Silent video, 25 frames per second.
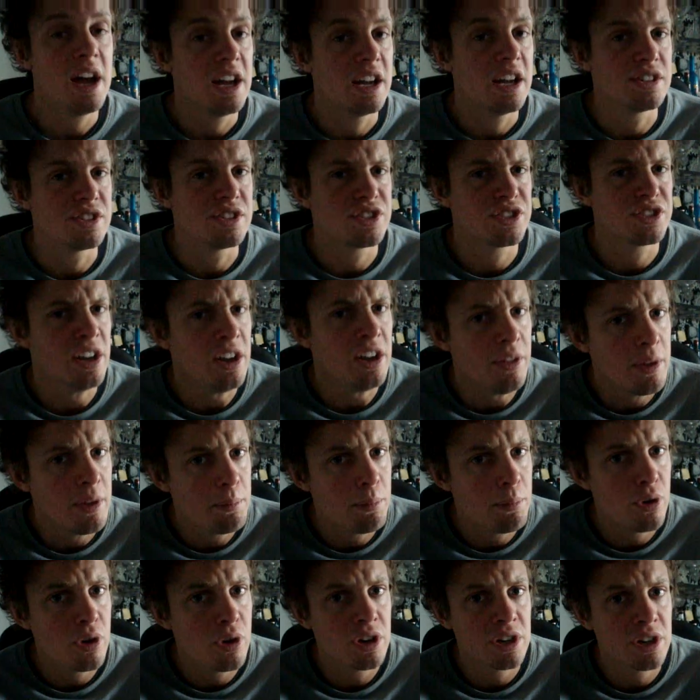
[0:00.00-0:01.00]
Instead, they
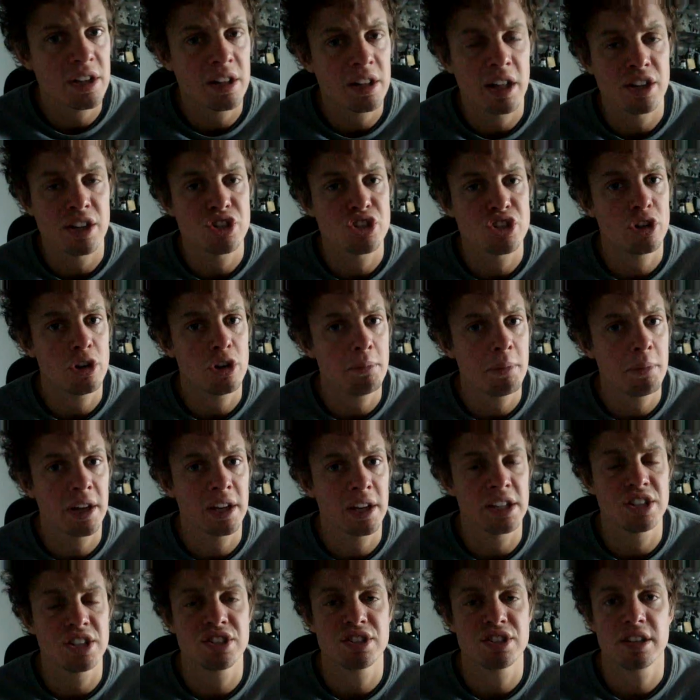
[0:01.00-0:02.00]
booked it like Shawn
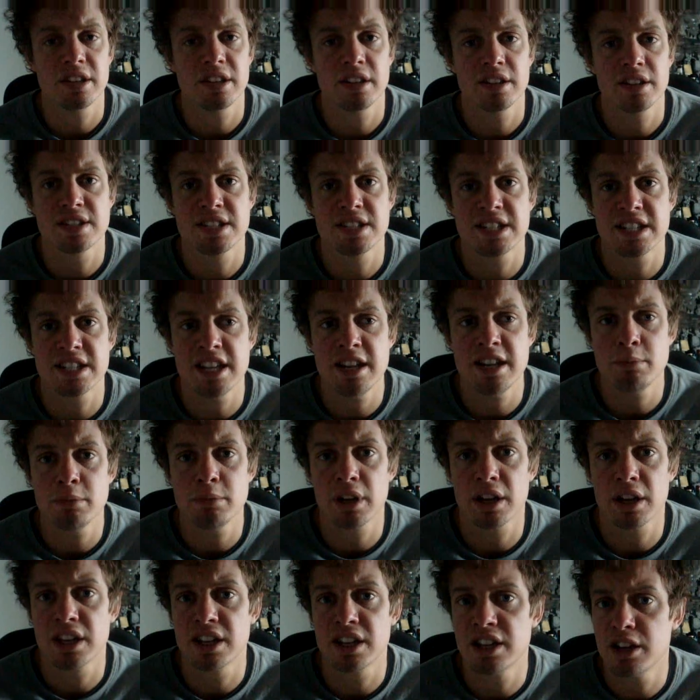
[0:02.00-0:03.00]
Michaels seemed
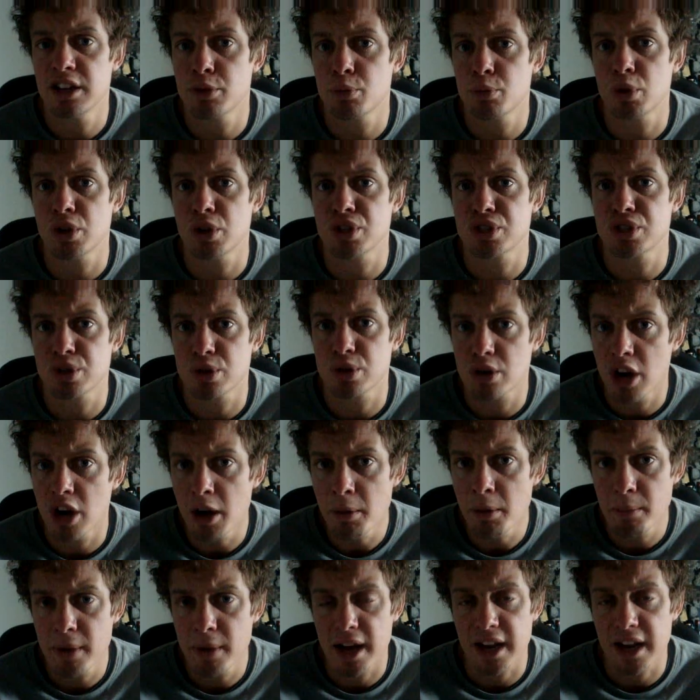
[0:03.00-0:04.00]
like he didn't want to
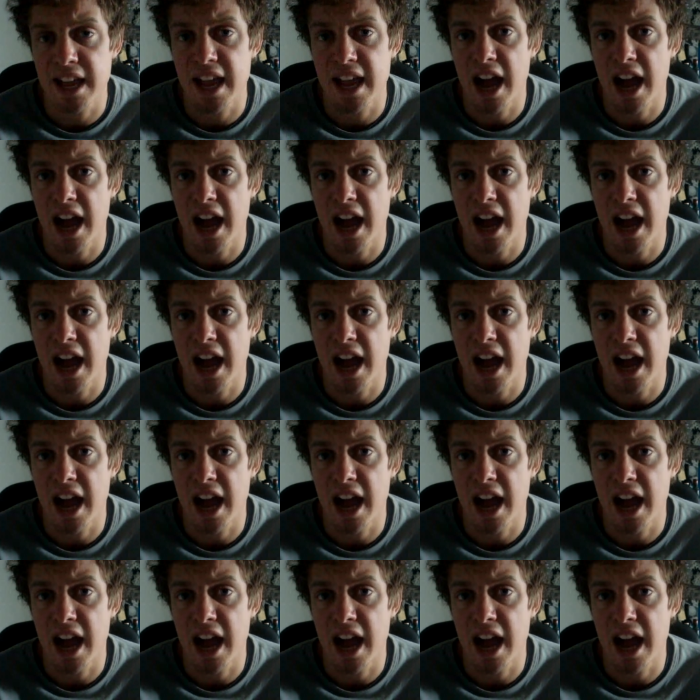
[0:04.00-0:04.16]
come back.